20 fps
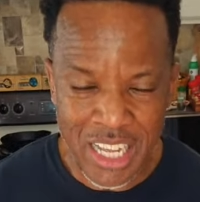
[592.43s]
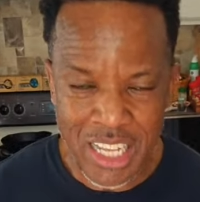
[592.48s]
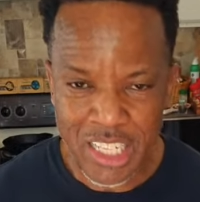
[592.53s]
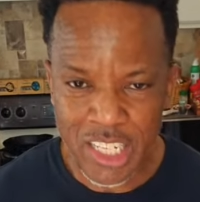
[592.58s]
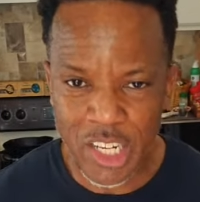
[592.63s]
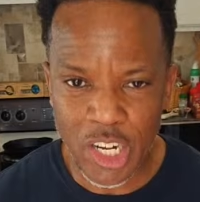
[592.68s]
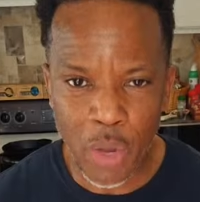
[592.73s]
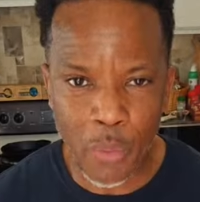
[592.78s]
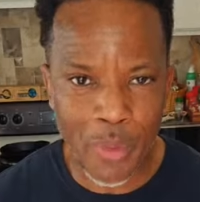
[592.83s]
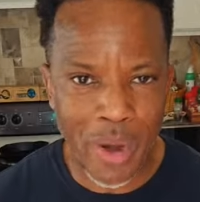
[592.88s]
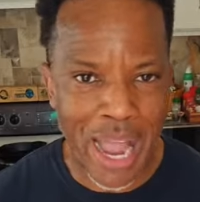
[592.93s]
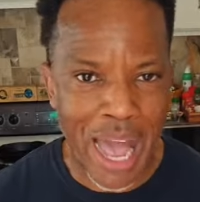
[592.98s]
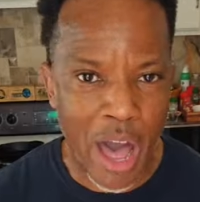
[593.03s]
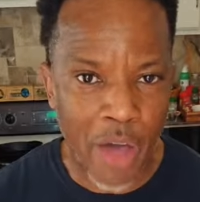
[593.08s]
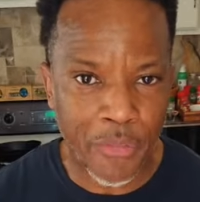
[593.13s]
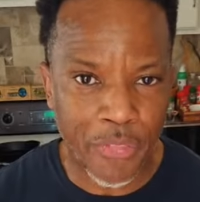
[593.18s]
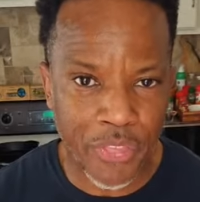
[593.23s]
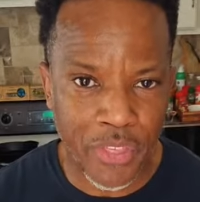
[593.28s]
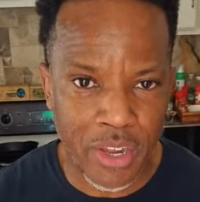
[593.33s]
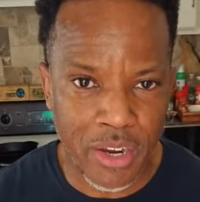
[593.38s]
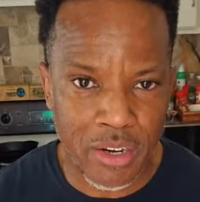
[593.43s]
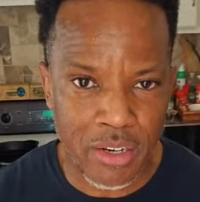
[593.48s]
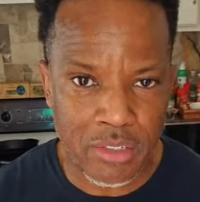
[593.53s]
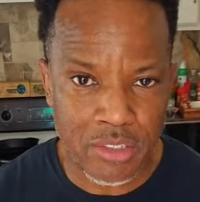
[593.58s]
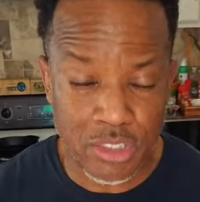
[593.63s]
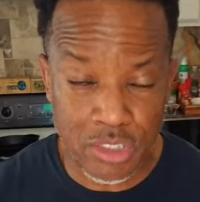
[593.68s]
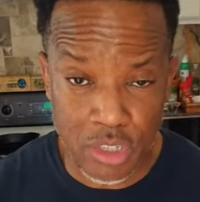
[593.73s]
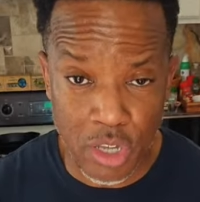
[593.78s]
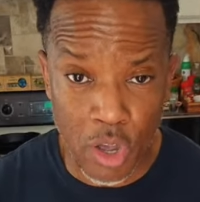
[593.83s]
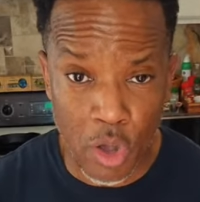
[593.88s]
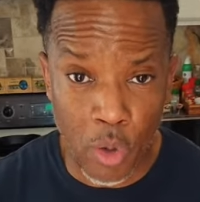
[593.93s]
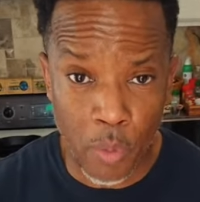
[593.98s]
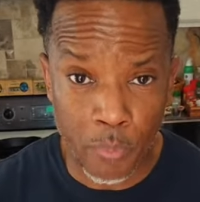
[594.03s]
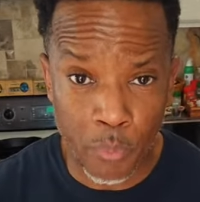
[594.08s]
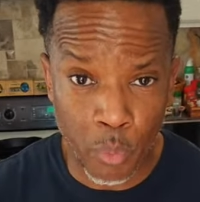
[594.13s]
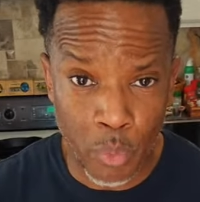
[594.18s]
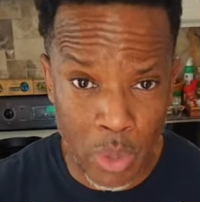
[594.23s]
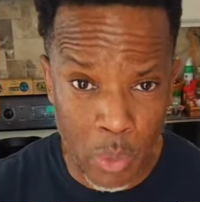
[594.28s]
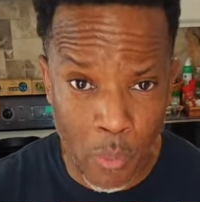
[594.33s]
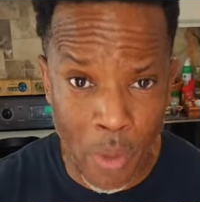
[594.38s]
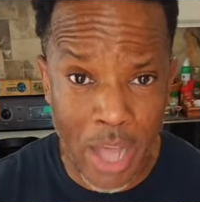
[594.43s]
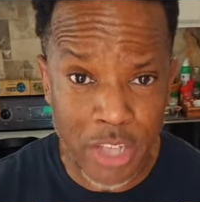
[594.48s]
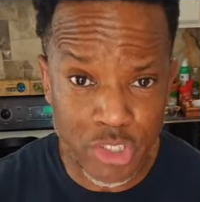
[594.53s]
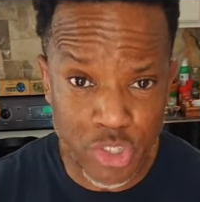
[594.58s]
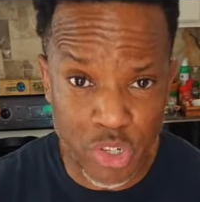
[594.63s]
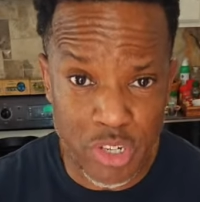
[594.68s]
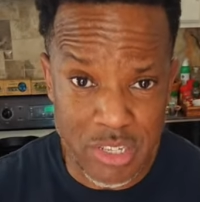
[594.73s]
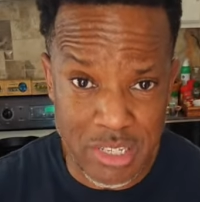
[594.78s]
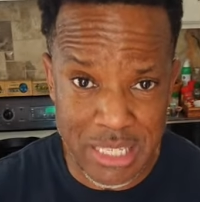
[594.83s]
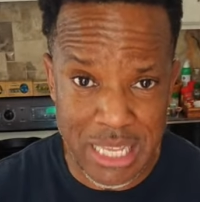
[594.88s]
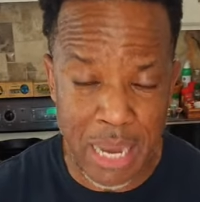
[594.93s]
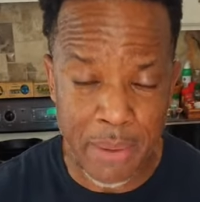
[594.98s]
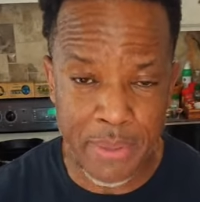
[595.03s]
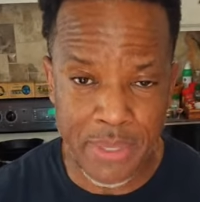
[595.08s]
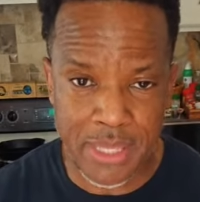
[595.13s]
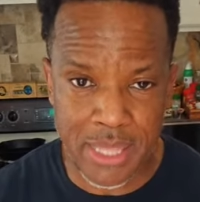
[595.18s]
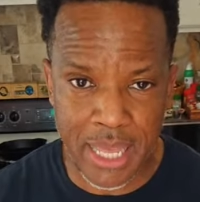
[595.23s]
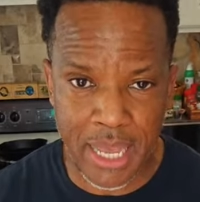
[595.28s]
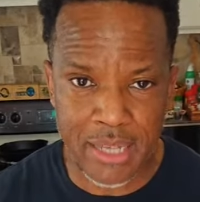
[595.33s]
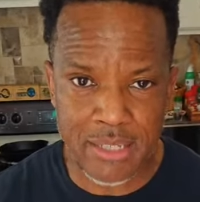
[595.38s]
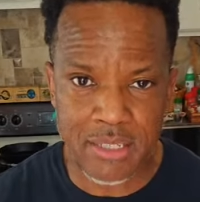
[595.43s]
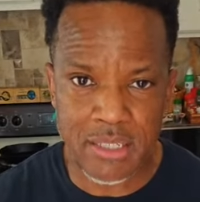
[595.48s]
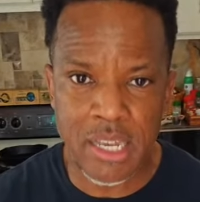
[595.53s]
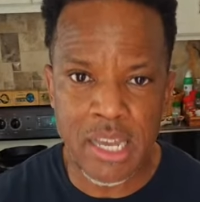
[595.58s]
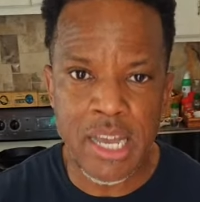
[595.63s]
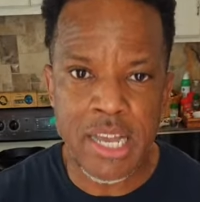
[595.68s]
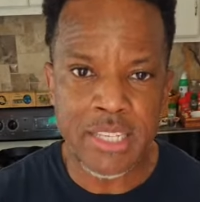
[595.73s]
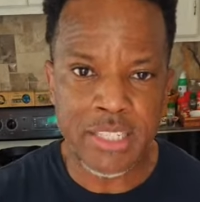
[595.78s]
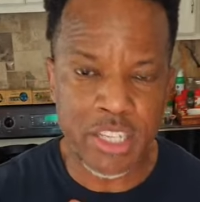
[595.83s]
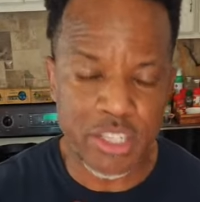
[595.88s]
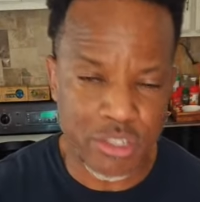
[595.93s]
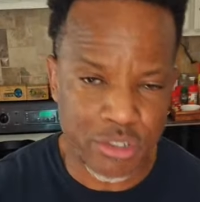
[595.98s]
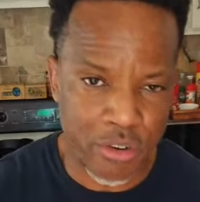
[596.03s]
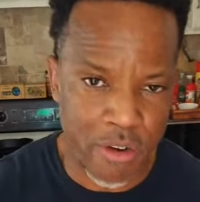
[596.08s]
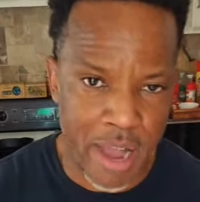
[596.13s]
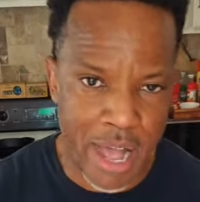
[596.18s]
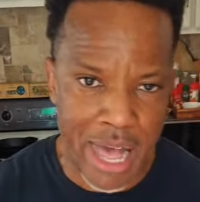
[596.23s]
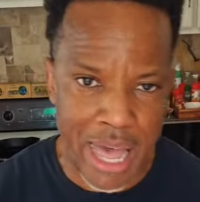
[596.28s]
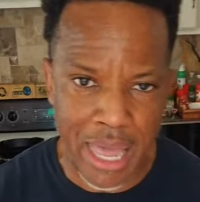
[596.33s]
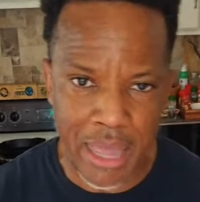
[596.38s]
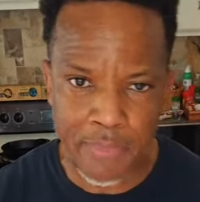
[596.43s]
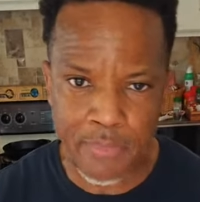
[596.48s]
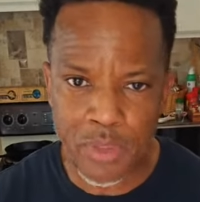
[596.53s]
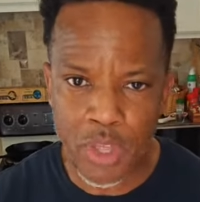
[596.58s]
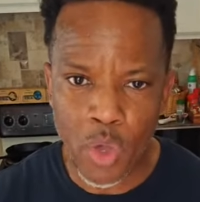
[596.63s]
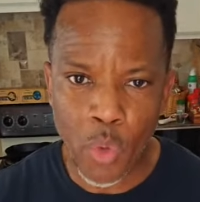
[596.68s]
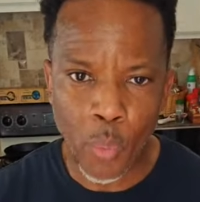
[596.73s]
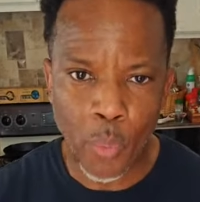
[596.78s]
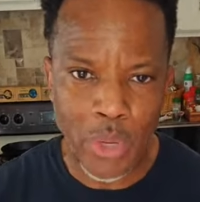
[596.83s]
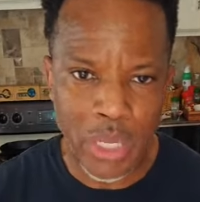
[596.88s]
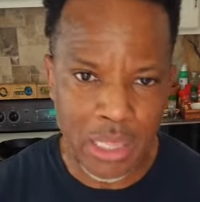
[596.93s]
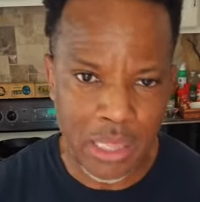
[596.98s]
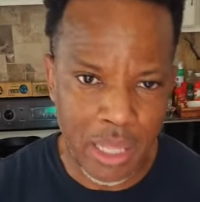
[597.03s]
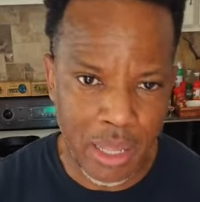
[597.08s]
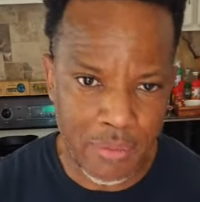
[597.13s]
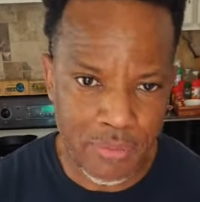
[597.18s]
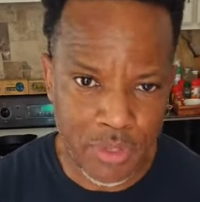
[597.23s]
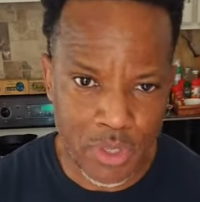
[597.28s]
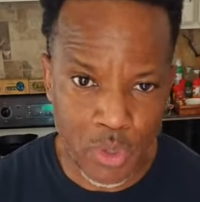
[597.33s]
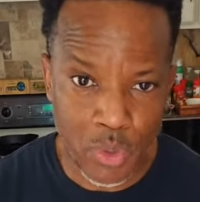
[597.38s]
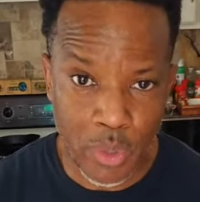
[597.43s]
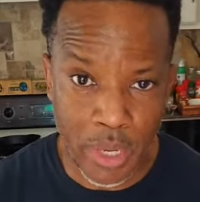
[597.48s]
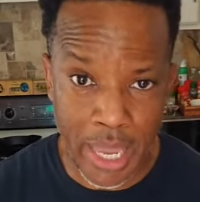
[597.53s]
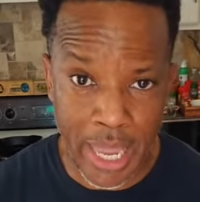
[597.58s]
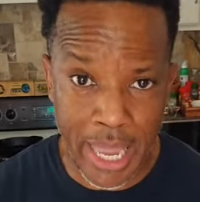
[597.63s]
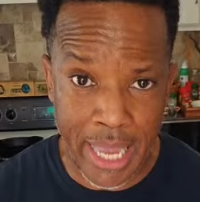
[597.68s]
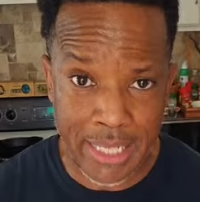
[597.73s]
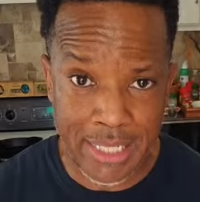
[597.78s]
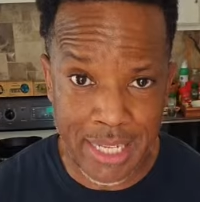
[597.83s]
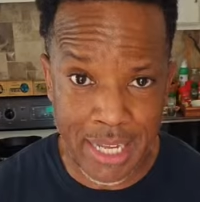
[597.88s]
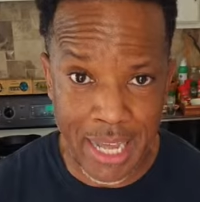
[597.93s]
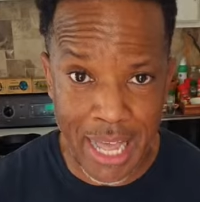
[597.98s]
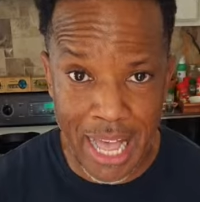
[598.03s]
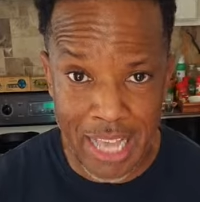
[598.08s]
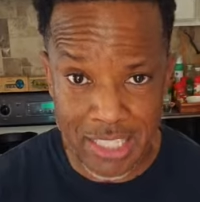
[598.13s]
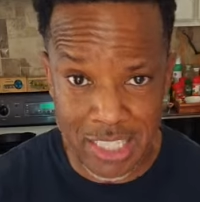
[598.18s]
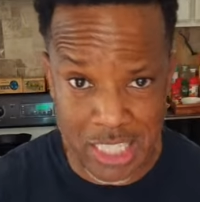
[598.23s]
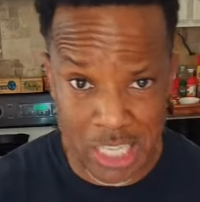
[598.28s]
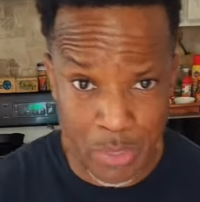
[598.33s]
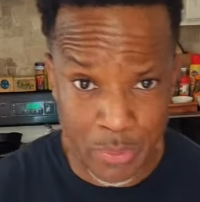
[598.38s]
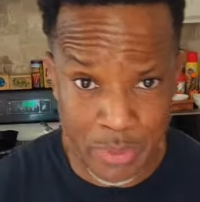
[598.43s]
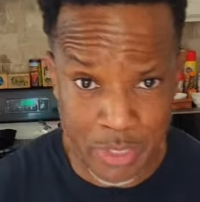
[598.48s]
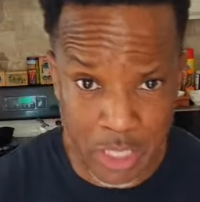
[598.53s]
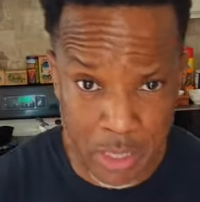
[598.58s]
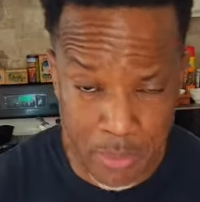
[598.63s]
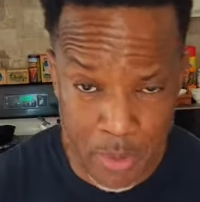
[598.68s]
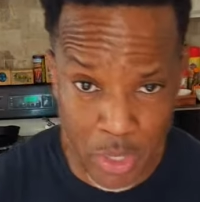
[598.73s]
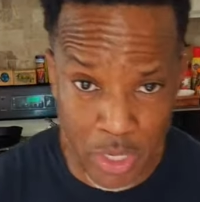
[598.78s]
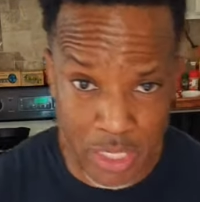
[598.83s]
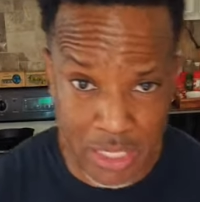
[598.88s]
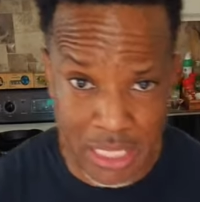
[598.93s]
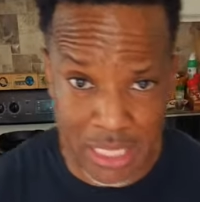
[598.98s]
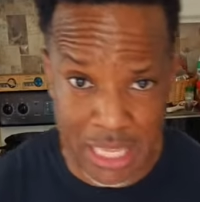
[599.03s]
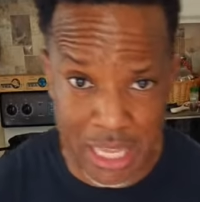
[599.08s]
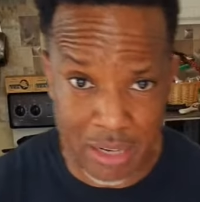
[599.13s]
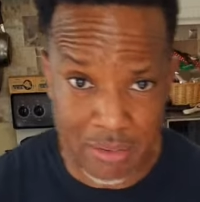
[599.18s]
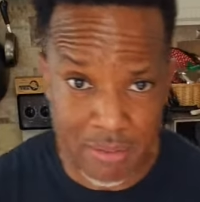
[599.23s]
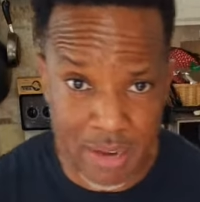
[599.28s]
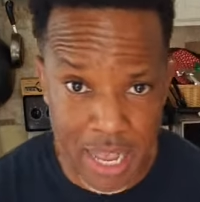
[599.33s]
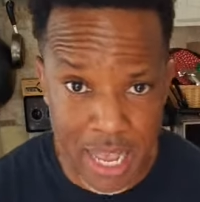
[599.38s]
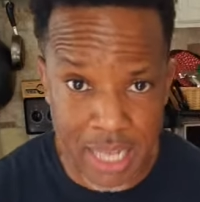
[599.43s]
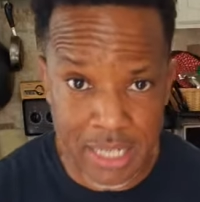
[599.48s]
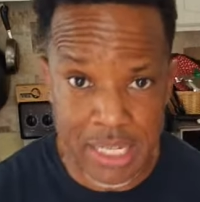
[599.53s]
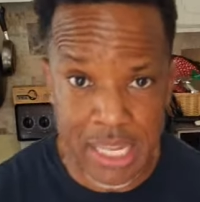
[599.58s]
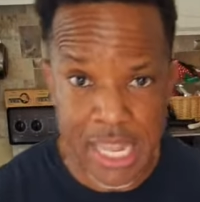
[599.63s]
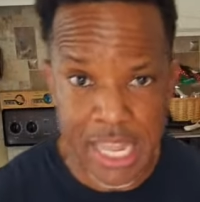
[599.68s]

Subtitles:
We're out there. So we want you to stay with us. Subscribe, We love you, and I'll see you in community later on.